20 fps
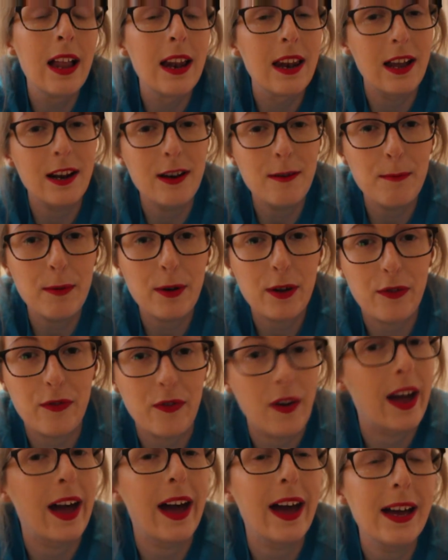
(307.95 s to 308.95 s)
London Book
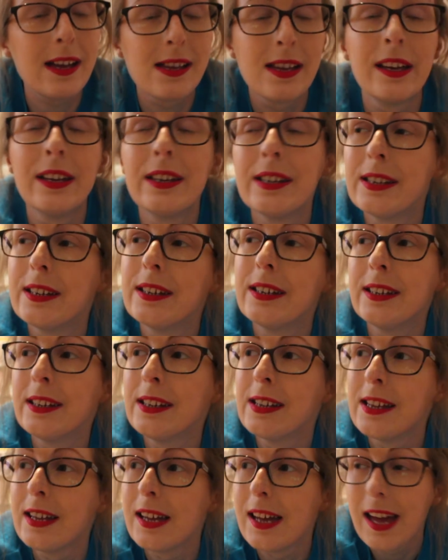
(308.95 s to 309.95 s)
Fair
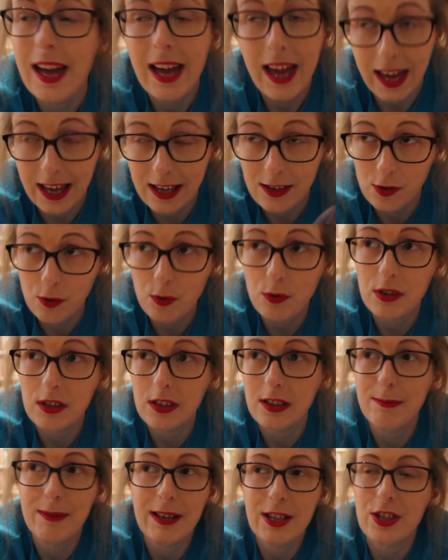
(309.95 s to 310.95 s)

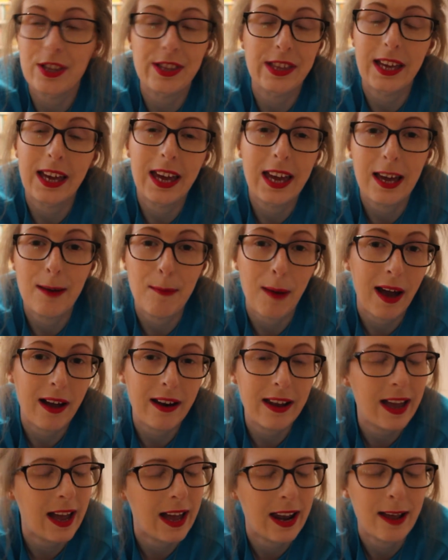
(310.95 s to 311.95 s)
exhausts me just thinking
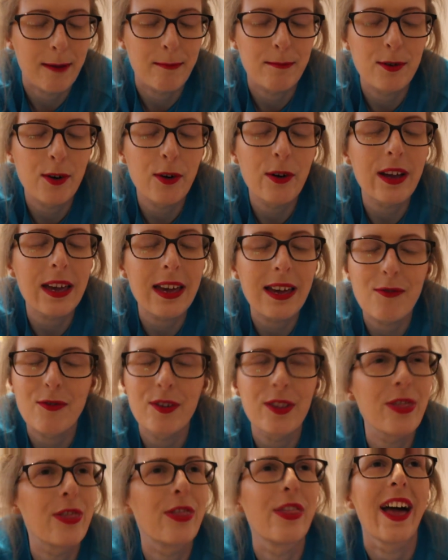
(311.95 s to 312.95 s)
about it, and I'm not
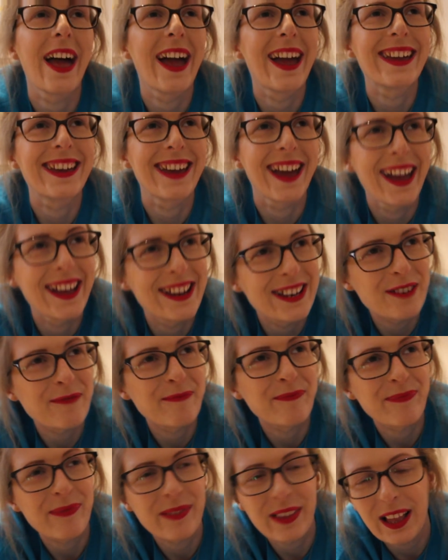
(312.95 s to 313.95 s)
even there yet.
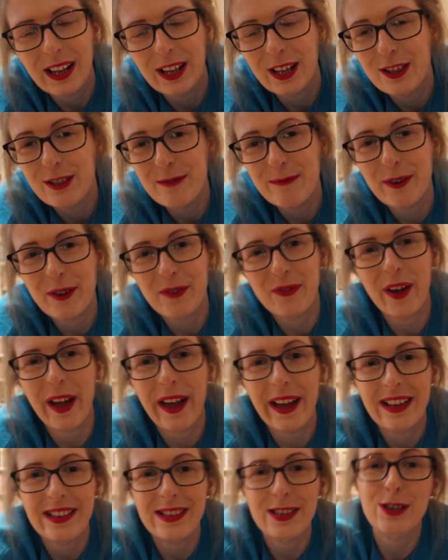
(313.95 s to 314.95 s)
London Book
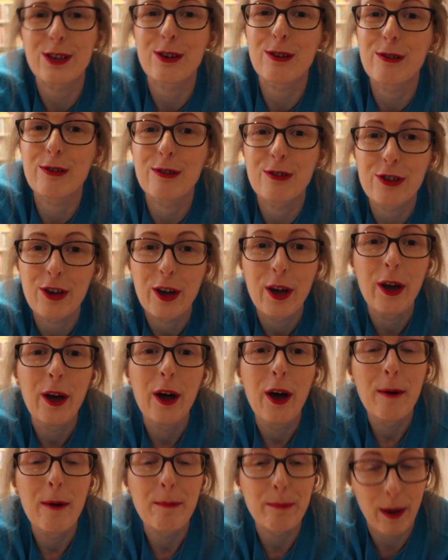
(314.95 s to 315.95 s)
Fair is a huge
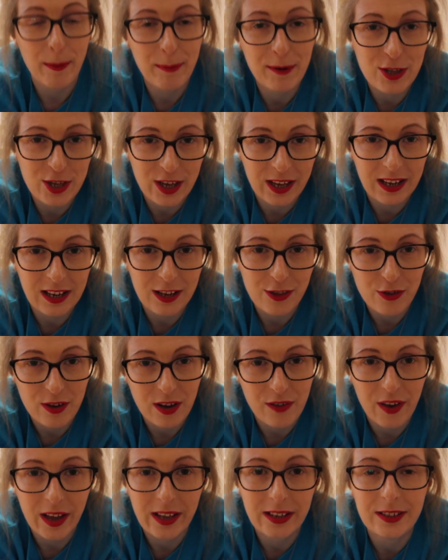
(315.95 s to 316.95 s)
publishing
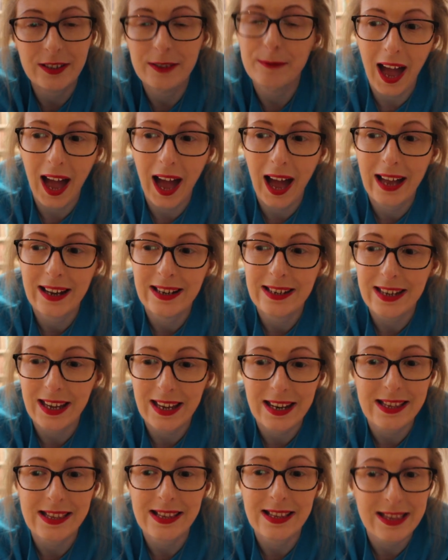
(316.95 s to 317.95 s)
industry event and
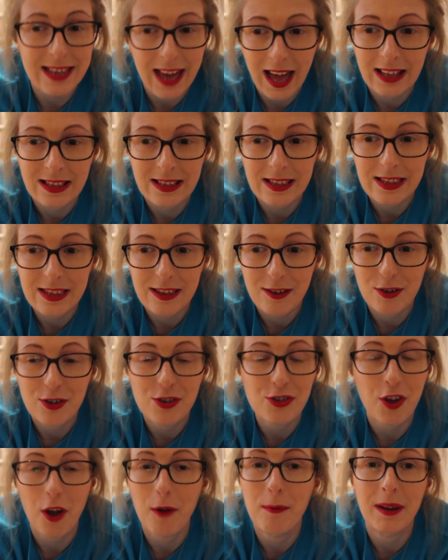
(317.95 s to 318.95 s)
it is intense. There are
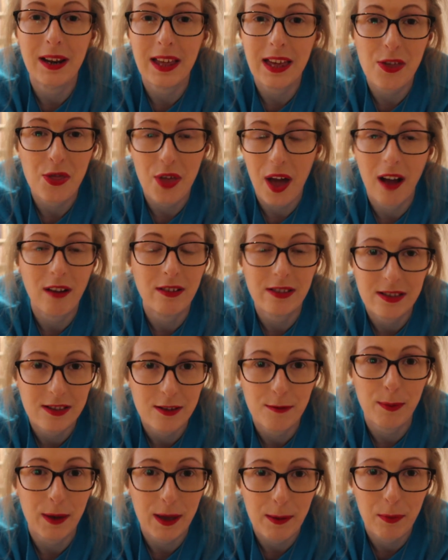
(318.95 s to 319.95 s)
so many thousands
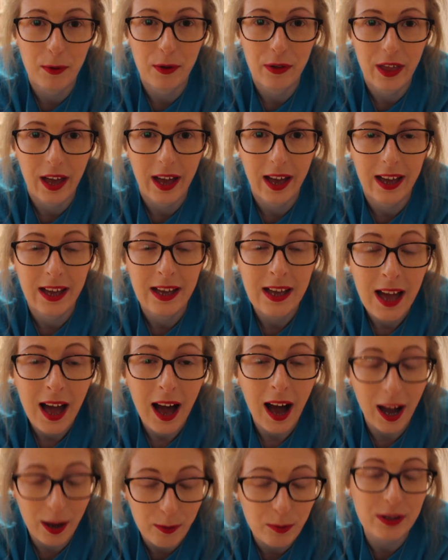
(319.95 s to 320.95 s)
of people there.
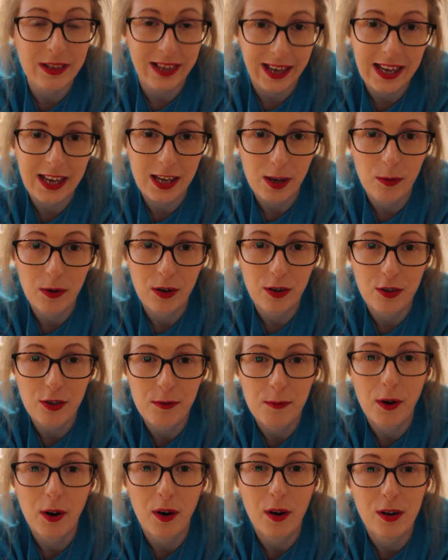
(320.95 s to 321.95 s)
I will take you along
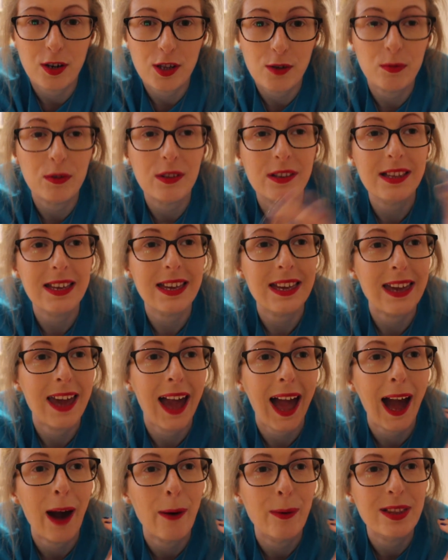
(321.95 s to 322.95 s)
tomorrow and you will see
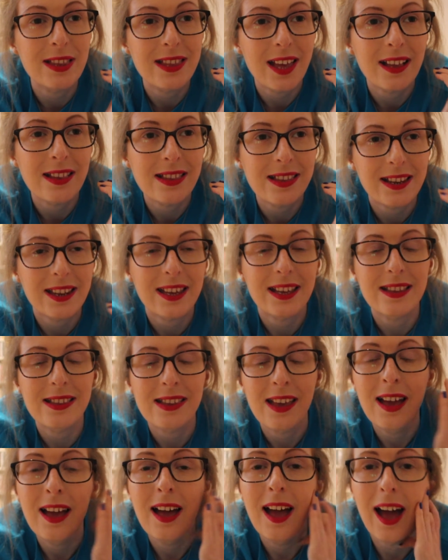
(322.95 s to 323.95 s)
how intense it is.
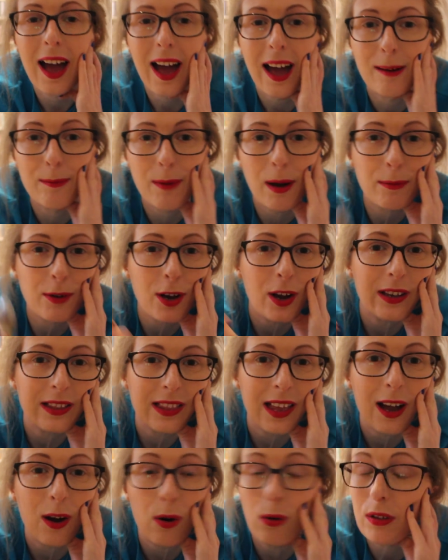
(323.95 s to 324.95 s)
I'm going
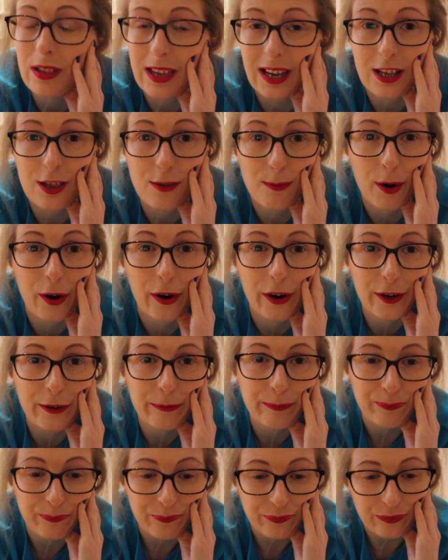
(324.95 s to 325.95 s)
there all day
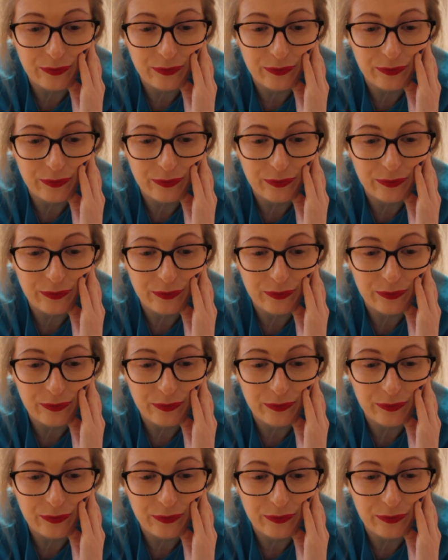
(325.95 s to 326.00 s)
tomorrow.